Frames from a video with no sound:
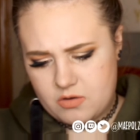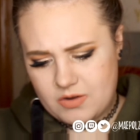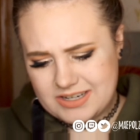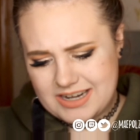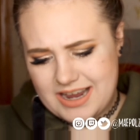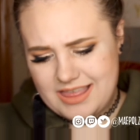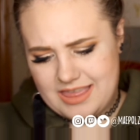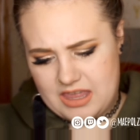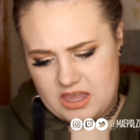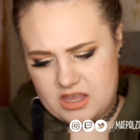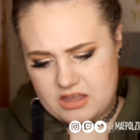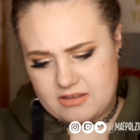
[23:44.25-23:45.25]
which I
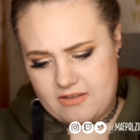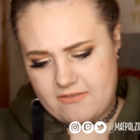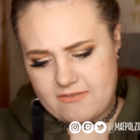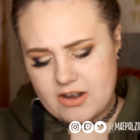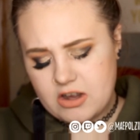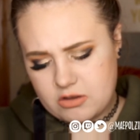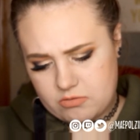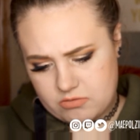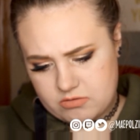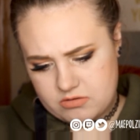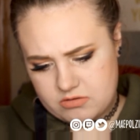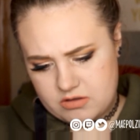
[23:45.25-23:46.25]
think is very
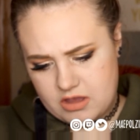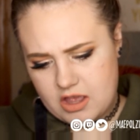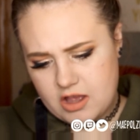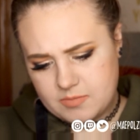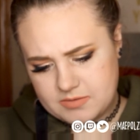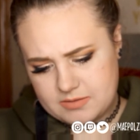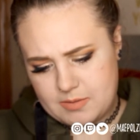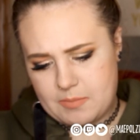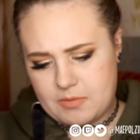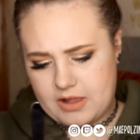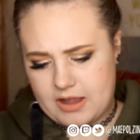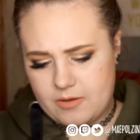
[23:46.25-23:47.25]
cool. Helps
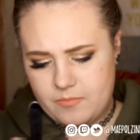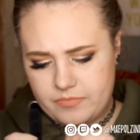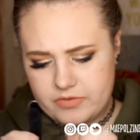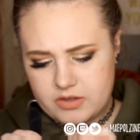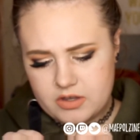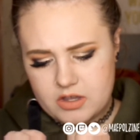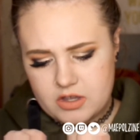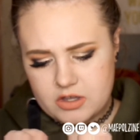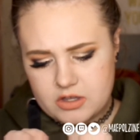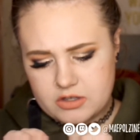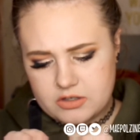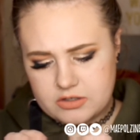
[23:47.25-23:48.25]
people out.
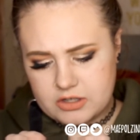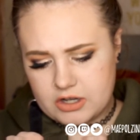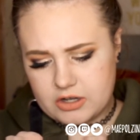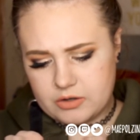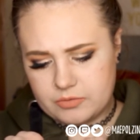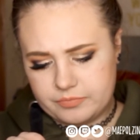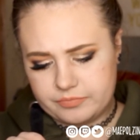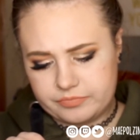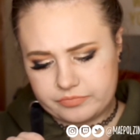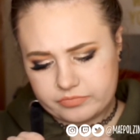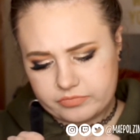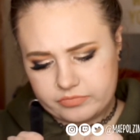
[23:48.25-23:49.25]
So
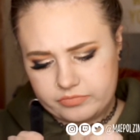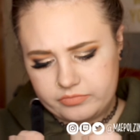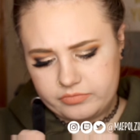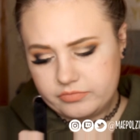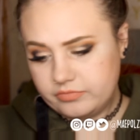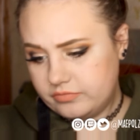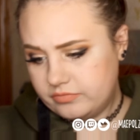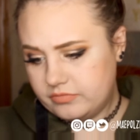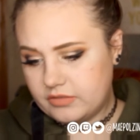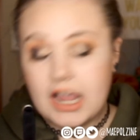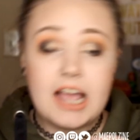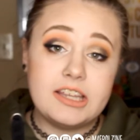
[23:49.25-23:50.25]

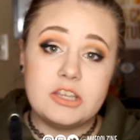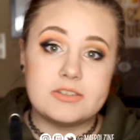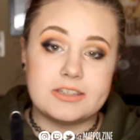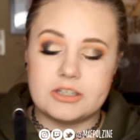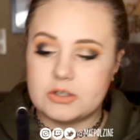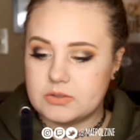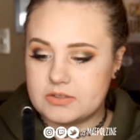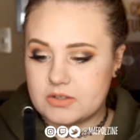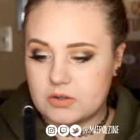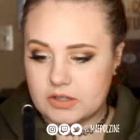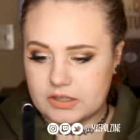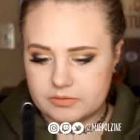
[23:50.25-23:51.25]
I like using codes
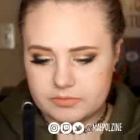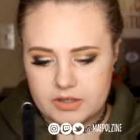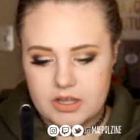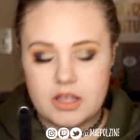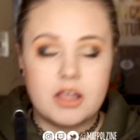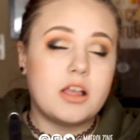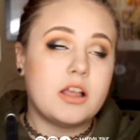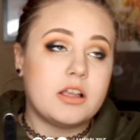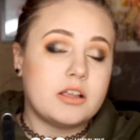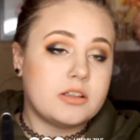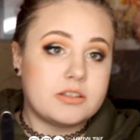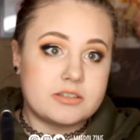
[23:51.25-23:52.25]
or
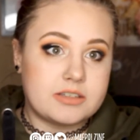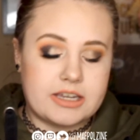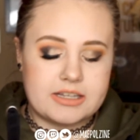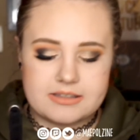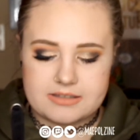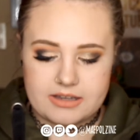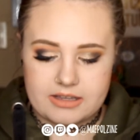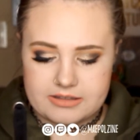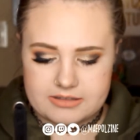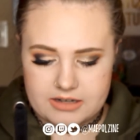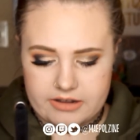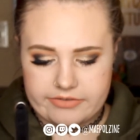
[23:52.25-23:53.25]
sites and
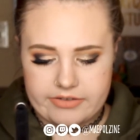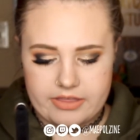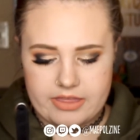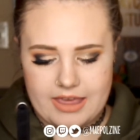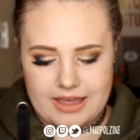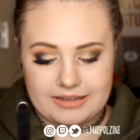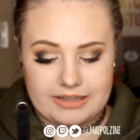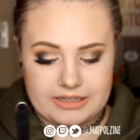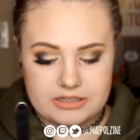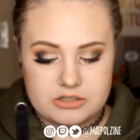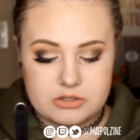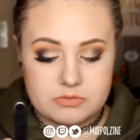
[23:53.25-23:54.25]
stuff that
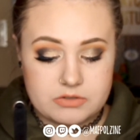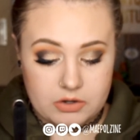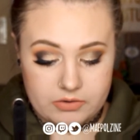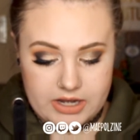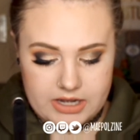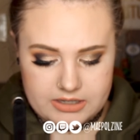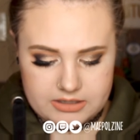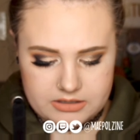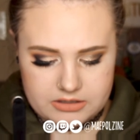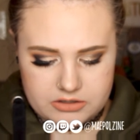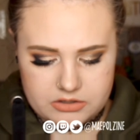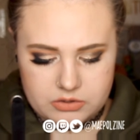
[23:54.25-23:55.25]
like to donate
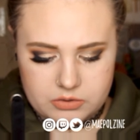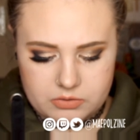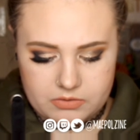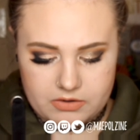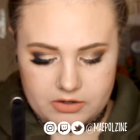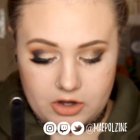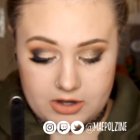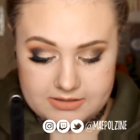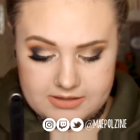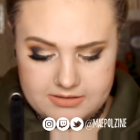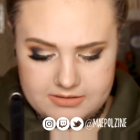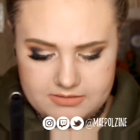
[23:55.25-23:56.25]
to
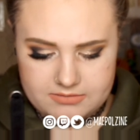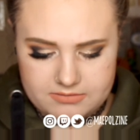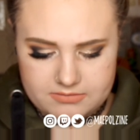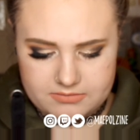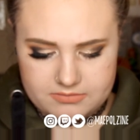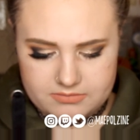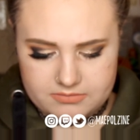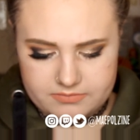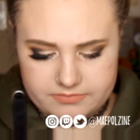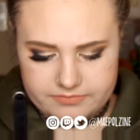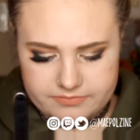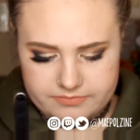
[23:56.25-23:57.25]
causes
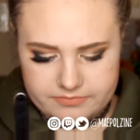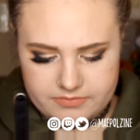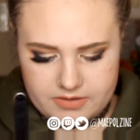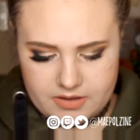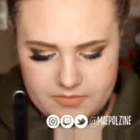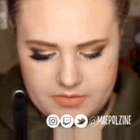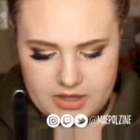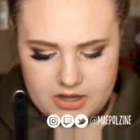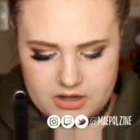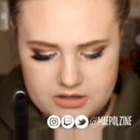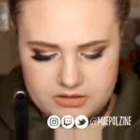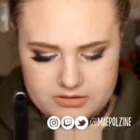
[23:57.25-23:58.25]

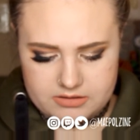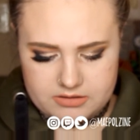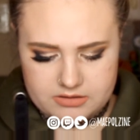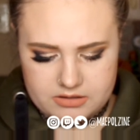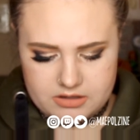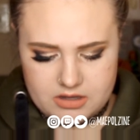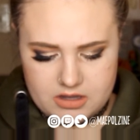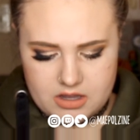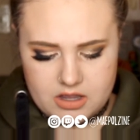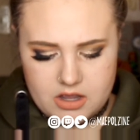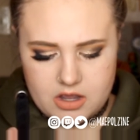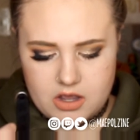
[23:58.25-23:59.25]
because
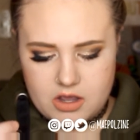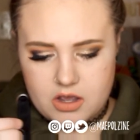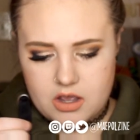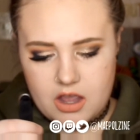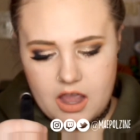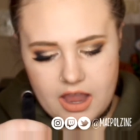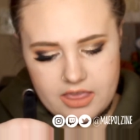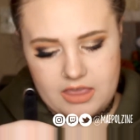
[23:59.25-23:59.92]
I